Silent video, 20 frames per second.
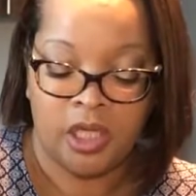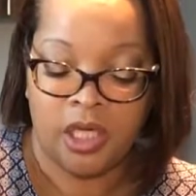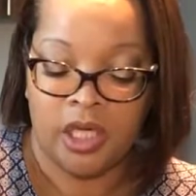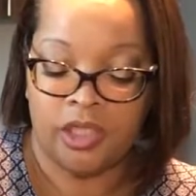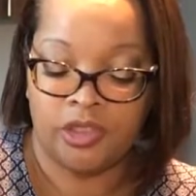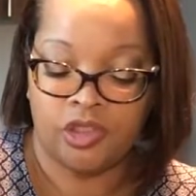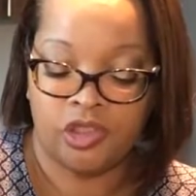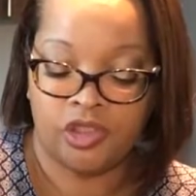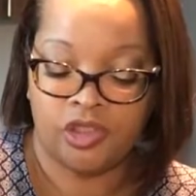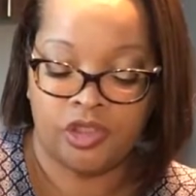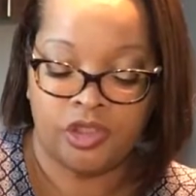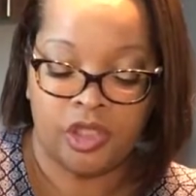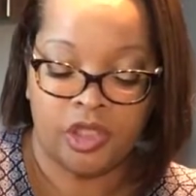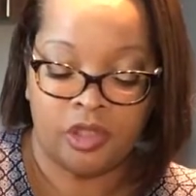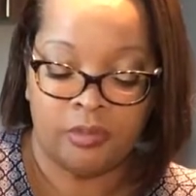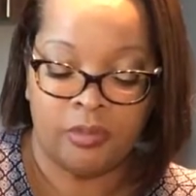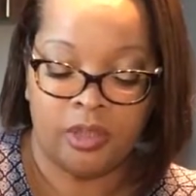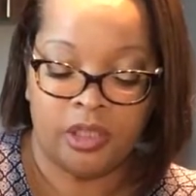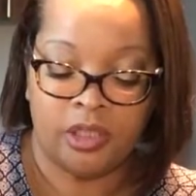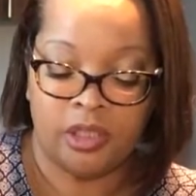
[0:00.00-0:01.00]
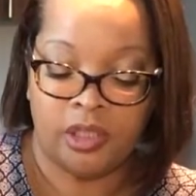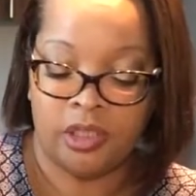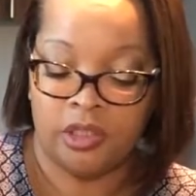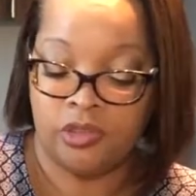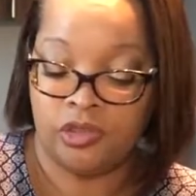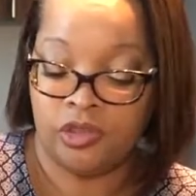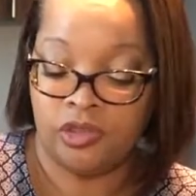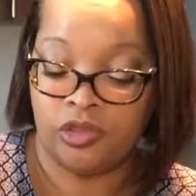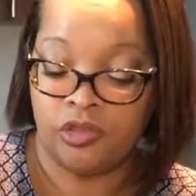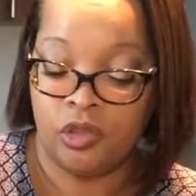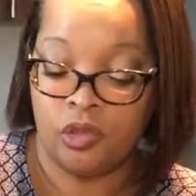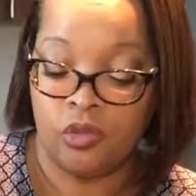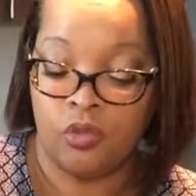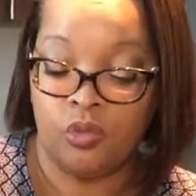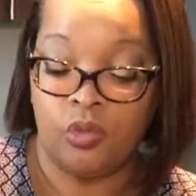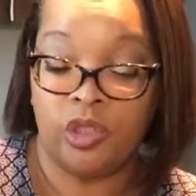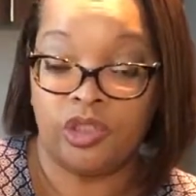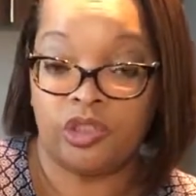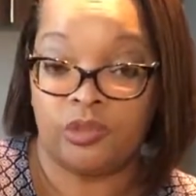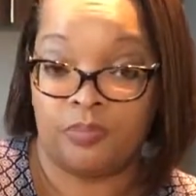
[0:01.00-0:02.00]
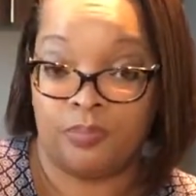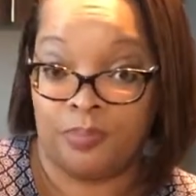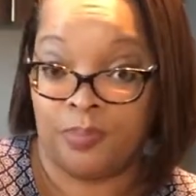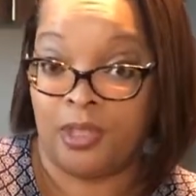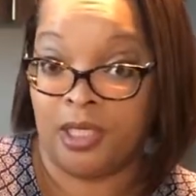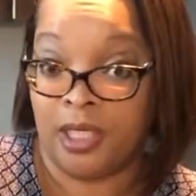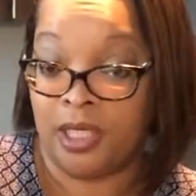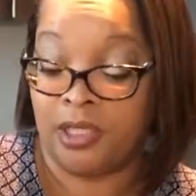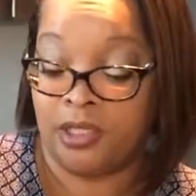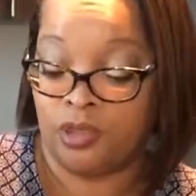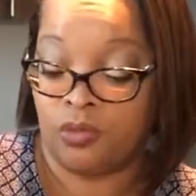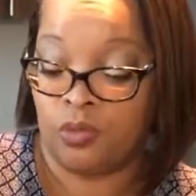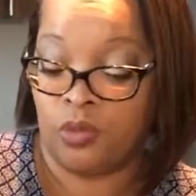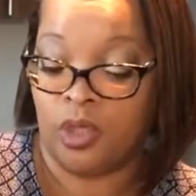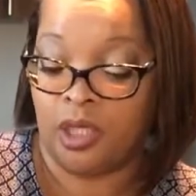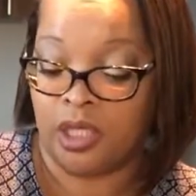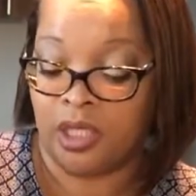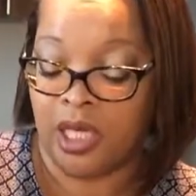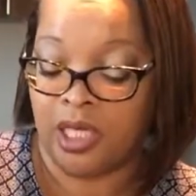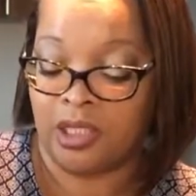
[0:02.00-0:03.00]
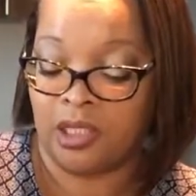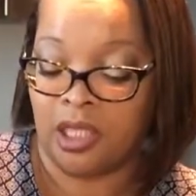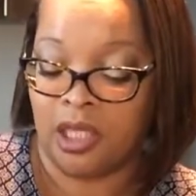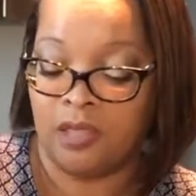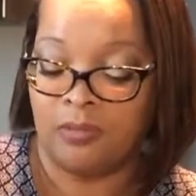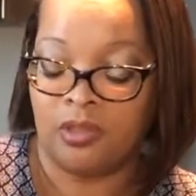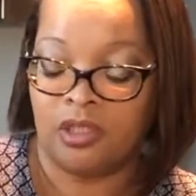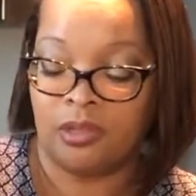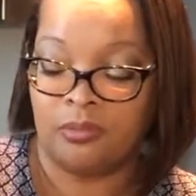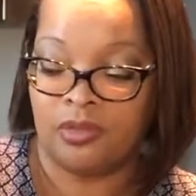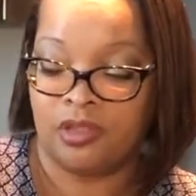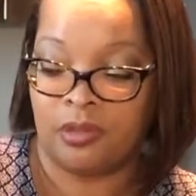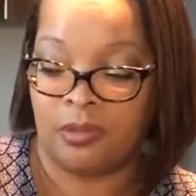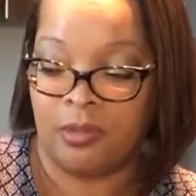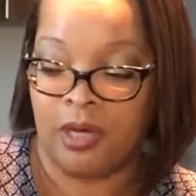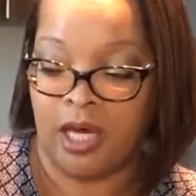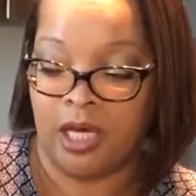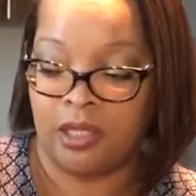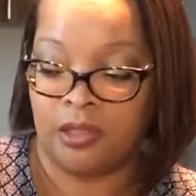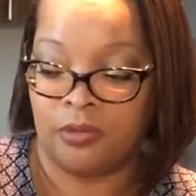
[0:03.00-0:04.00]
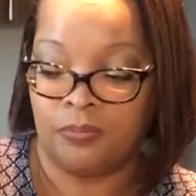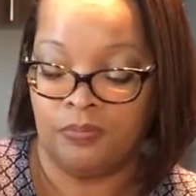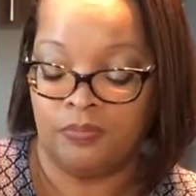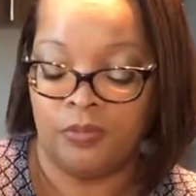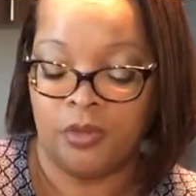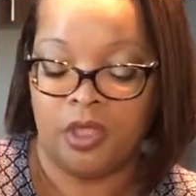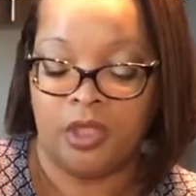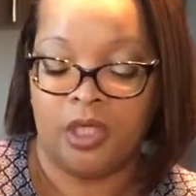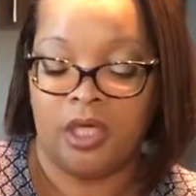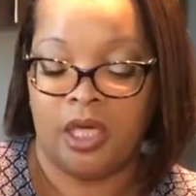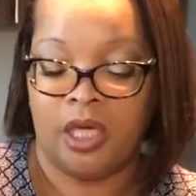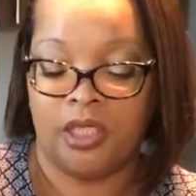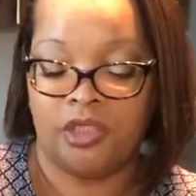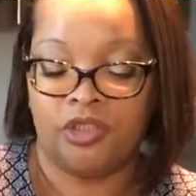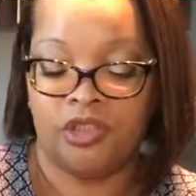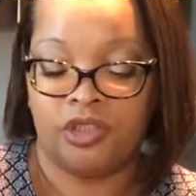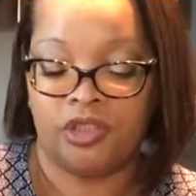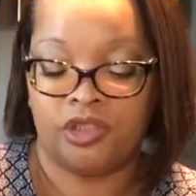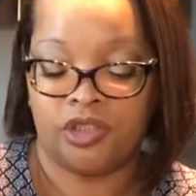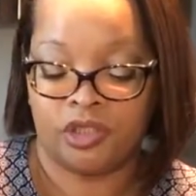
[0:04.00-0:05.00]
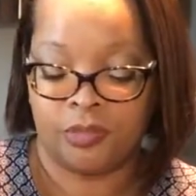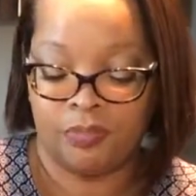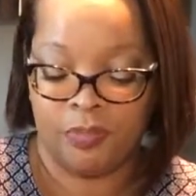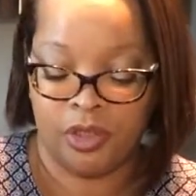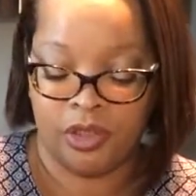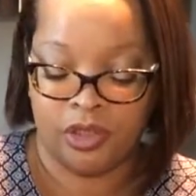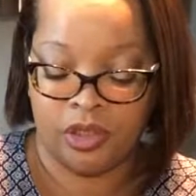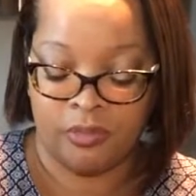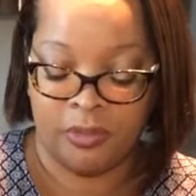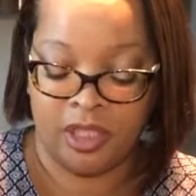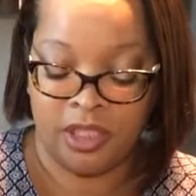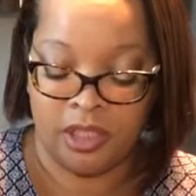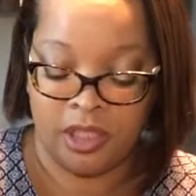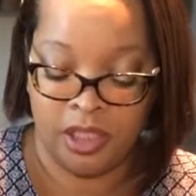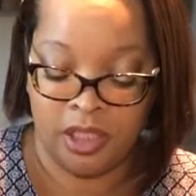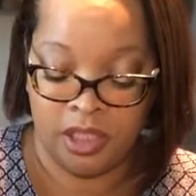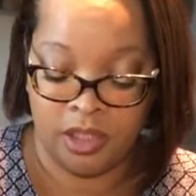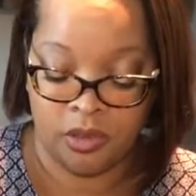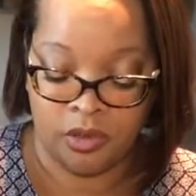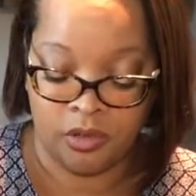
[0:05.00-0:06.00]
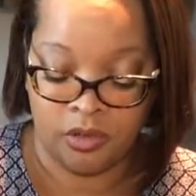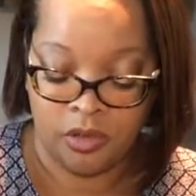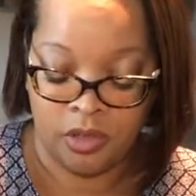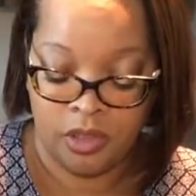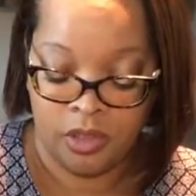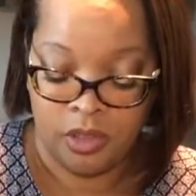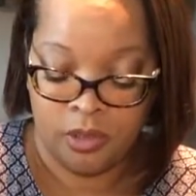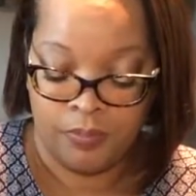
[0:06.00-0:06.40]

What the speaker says: And just stick them in there. Just know what plant is what. I've labeled them somehow. And just put them in here.